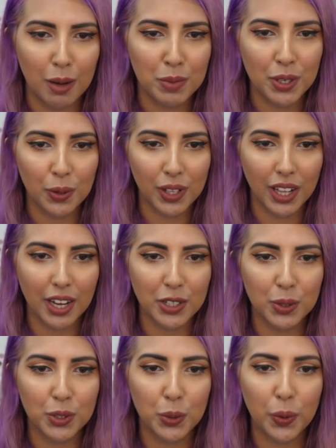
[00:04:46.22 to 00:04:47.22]
I'm so glad
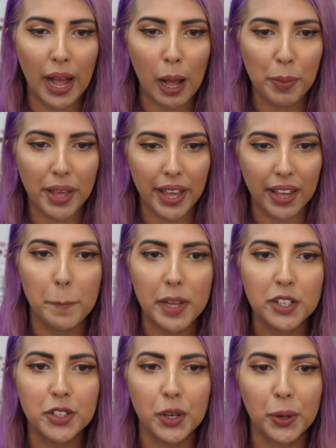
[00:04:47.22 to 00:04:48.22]
you two are happy.
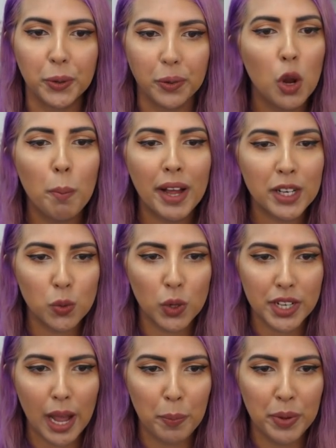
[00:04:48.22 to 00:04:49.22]
Me too. No matter
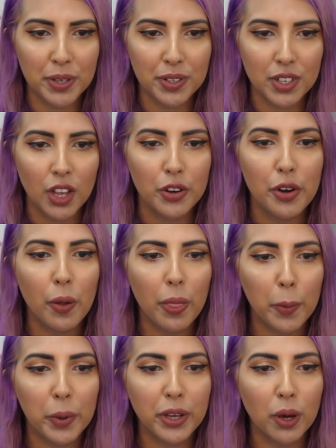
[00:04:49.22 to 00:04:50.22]
what happens, know
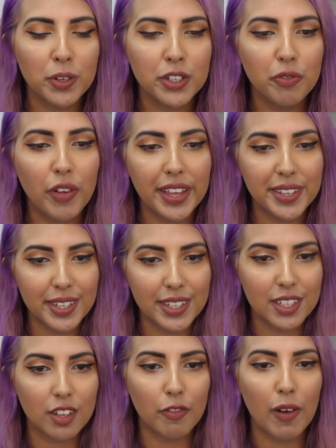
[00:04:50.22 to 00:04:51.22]
that we're going to face
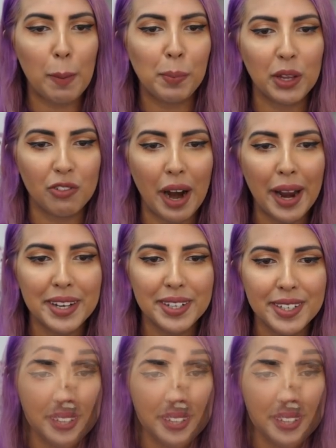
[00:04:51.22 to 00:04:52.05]
this as a family, right?